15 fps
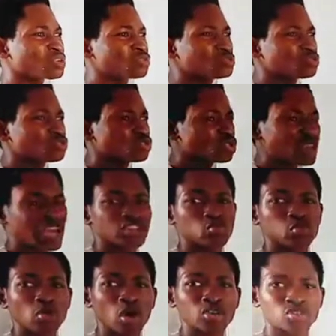so that
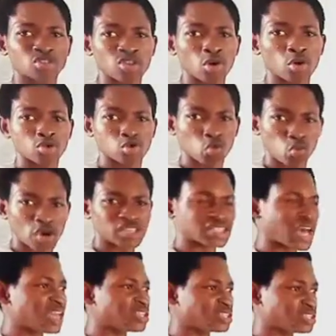you're not going to waste.
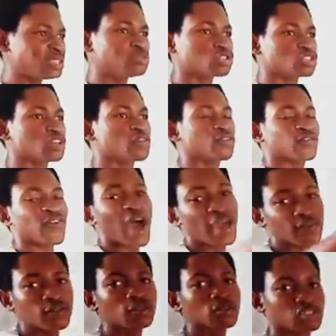Let me just give you 5,
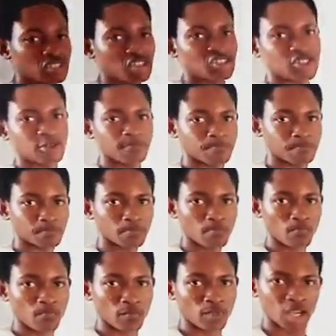6.
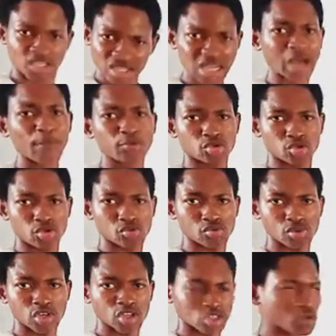It's gonna happen to you.
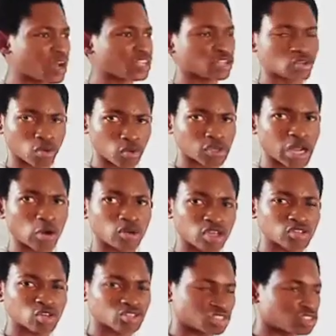Someone can just call you, okay,
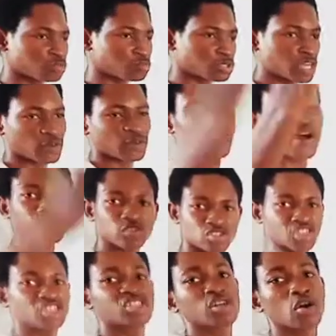just take 5 to
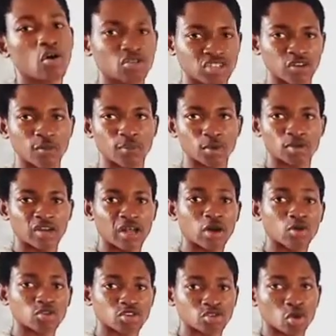6 or 7 plots of land, or
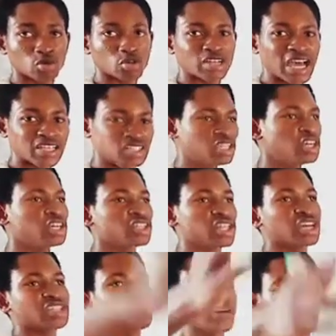just call your daddy,
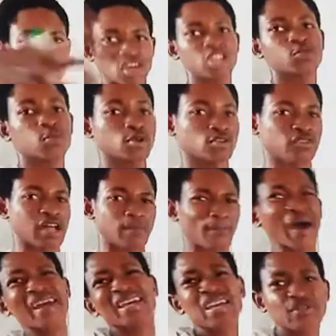take 7 to 8 plots of land
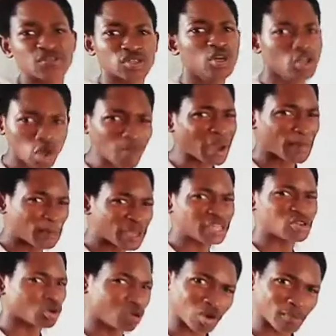by gift, not by paying
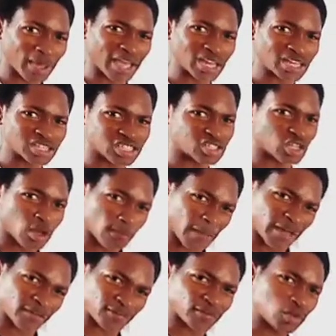or not by anything, by
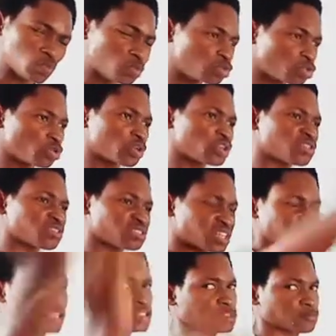free will. Okay, just
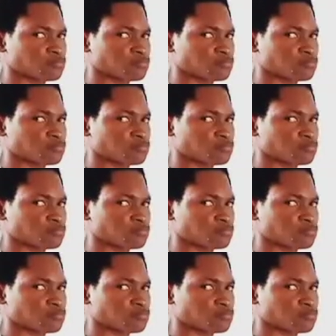take it.